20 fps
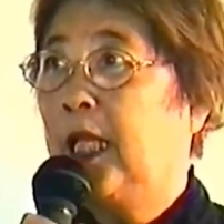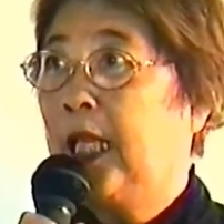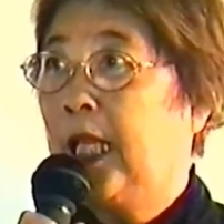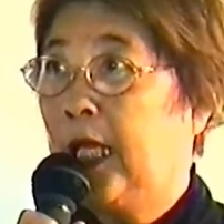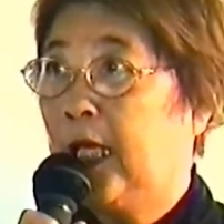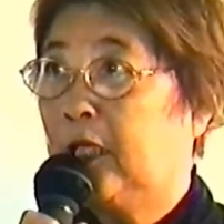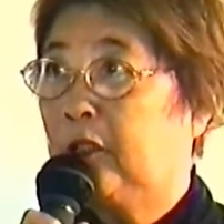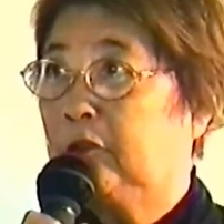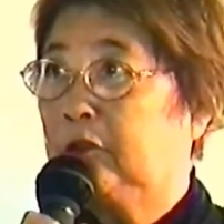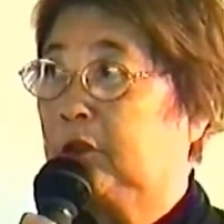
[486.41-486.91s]

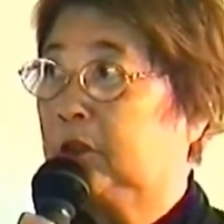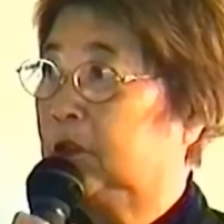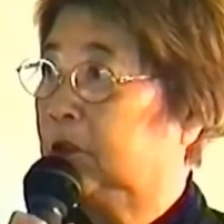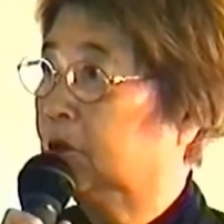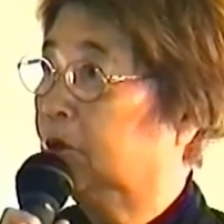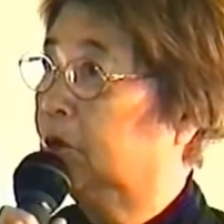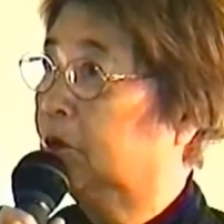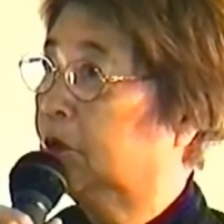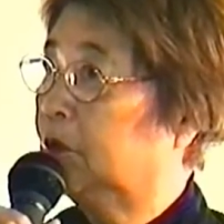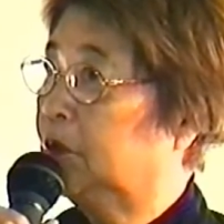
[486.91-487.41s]
allowed
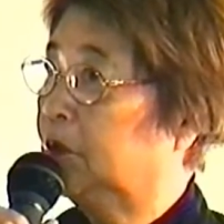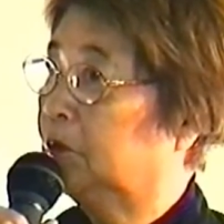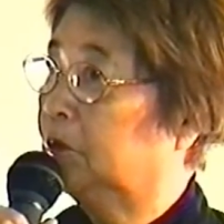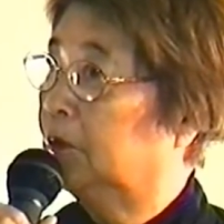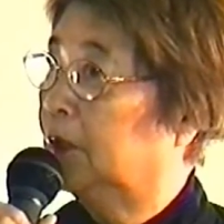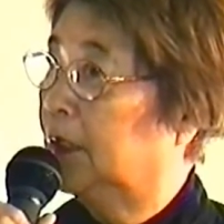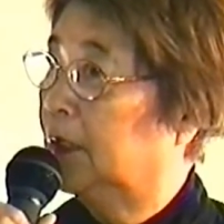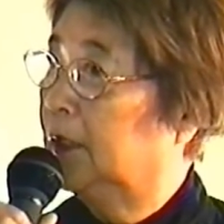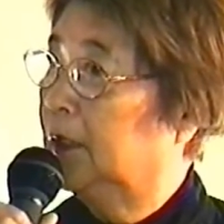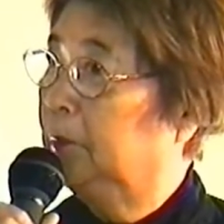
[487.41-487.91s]
to go to
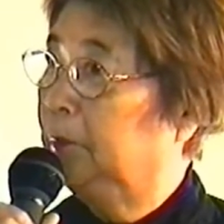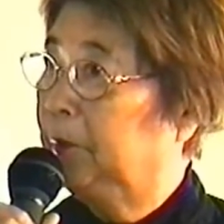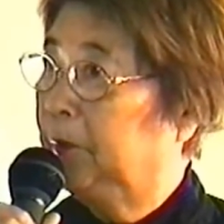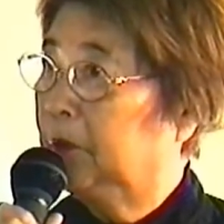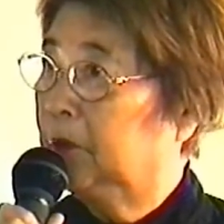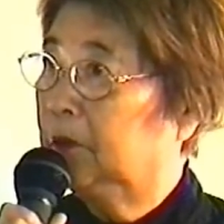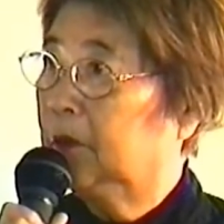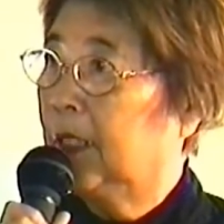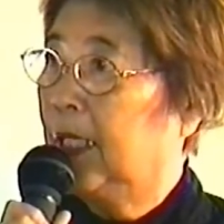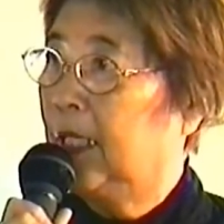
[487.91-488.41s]
uh,
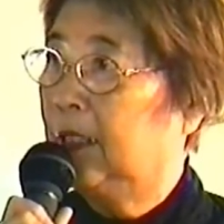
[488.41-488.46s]
imperial